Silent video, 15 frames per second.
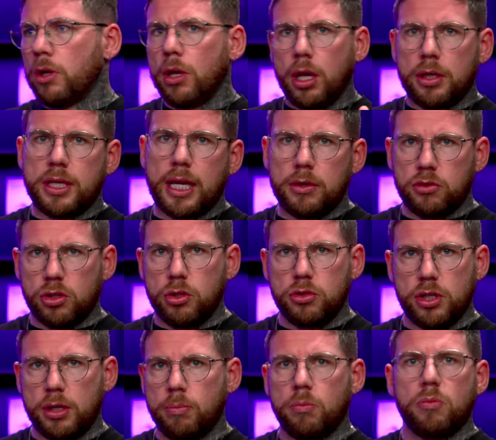and Dan's
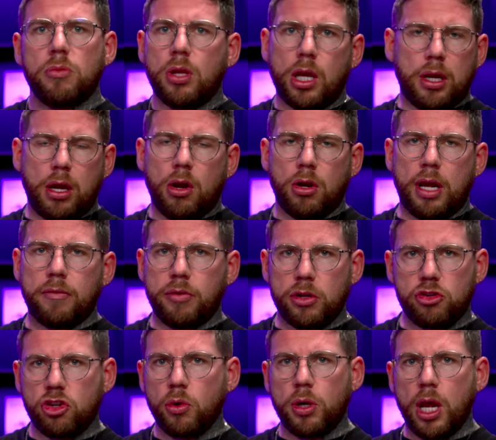losing on
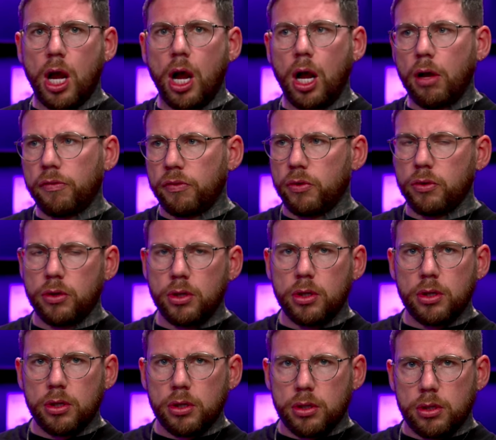average 2.5
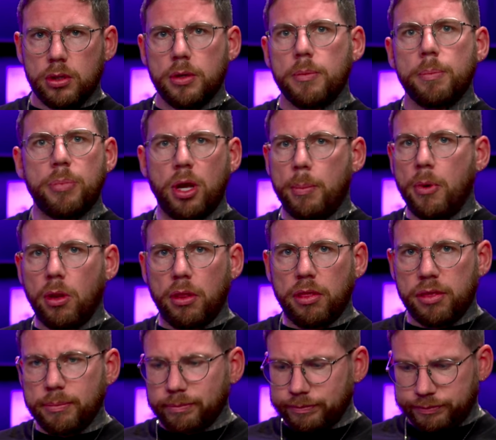per month